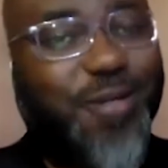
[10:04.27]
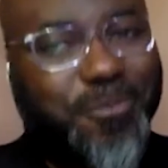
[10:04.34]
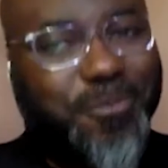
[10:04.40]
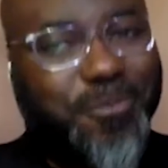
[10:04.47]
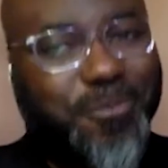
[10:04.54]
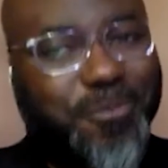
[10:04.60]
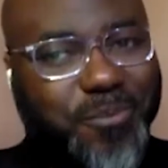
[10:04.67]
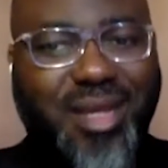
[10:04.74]

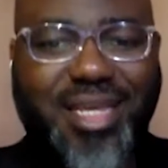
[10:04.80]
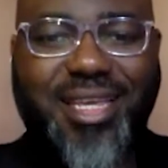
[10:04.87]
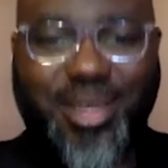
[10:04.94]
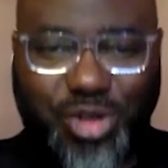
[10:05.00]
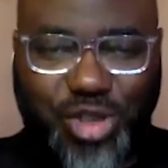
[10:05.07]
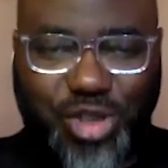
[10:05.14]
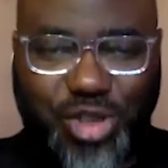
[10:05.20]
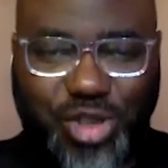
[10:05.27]
So
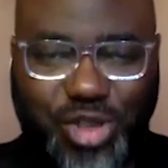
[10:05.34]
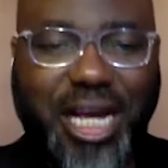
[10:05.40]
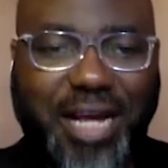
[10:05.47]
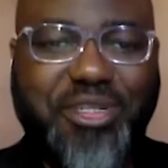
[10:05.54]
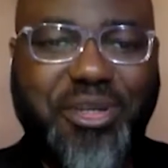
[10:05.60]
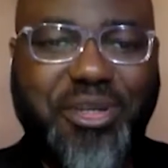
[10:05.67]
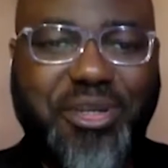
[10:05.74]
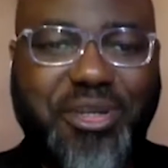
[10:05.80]
you
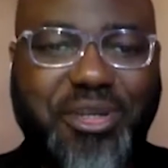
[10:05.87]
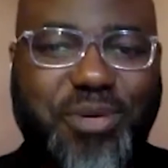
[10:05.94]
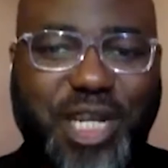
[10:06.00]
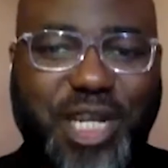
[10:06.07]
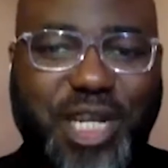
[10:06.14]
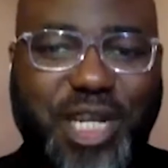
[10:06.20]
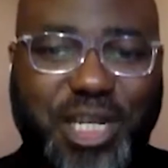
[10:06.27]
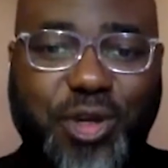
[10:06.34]
should have some
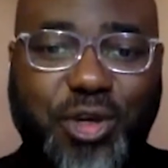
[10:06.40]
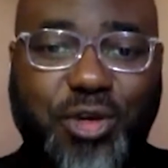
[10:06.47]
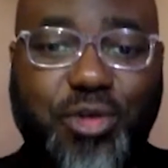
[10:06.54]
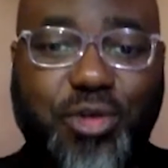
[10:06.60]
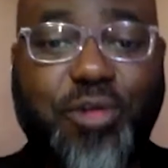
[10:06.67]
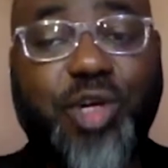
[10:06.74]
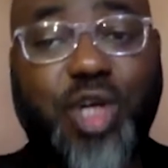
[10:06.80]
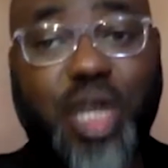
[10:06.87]
experience before
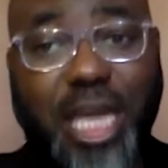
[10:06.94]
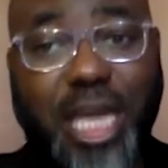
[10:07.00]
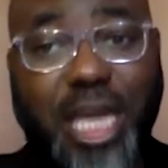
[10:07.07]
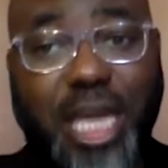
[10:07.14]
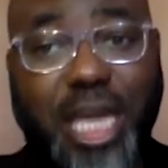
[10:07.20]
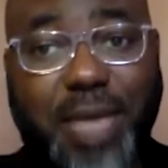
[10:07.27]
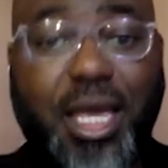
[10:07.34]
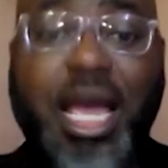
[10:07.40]
you go for your
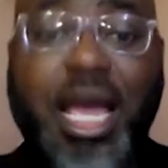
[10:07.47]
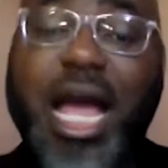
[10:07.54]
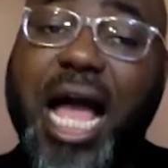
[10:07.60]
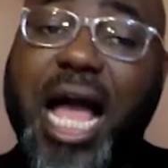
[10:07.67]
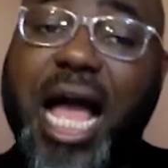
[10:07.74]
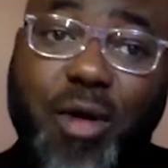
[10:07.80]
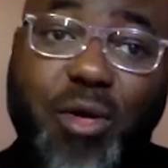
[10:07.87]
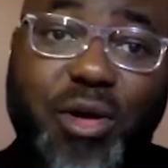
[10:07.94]
MBA.
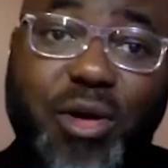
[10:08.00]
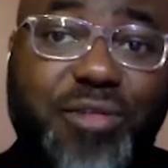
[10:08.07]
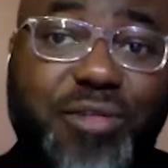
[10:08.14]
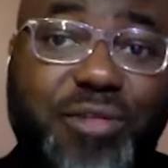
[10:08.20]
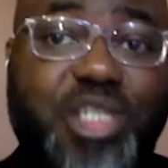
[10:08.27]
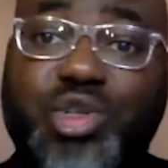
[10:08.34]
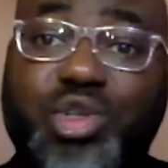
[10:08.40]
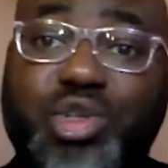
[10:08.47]

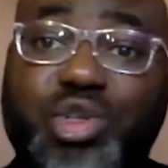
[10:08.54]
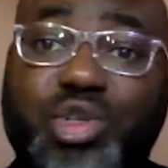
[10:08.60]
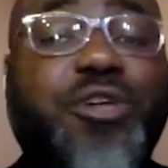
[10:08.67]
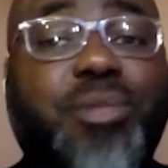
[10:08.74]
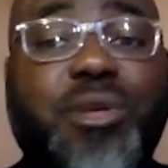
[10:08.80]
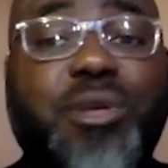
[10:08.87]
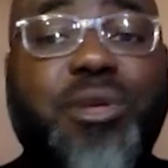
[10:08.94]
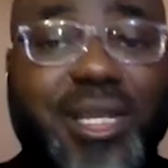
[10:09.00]
However, straight
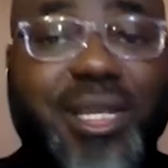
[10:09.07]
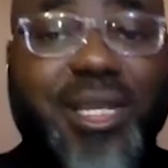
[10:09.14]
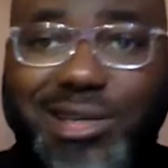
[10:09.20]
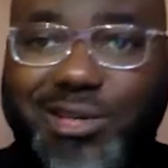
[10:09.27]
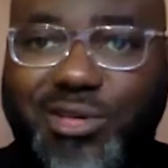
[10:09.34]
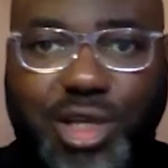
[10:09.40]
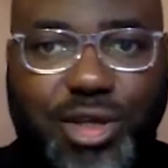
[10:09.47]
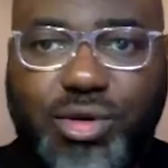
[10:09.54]
from your
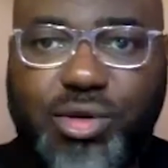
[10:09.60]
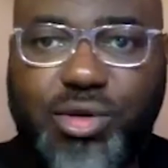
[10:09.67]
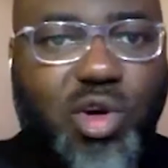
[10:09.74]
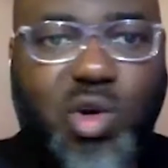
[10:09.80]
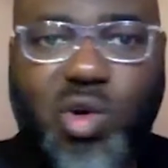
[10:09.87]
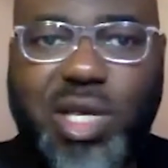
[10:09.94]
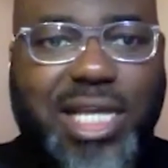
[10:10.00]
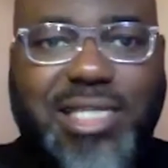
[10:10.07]
first degree,
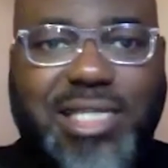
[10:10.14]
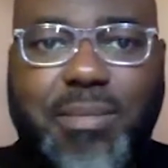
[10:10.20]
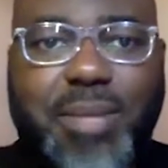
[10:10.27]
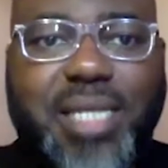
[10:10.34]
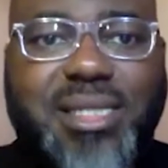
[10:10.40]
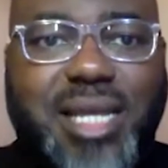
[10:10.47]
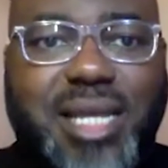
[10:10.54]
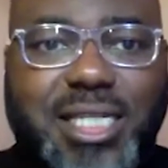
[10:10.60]
you could go
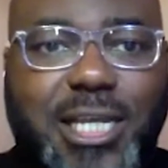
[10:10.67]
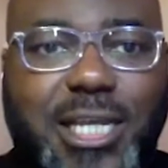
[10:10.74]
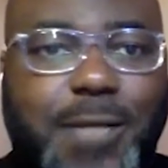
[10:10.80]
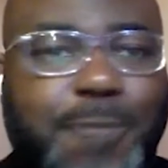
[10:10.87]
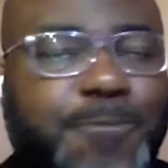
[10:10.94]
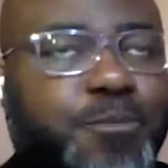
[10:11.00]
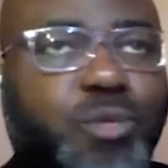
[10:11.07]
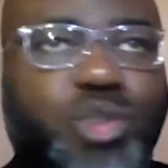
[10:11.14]
get your master's.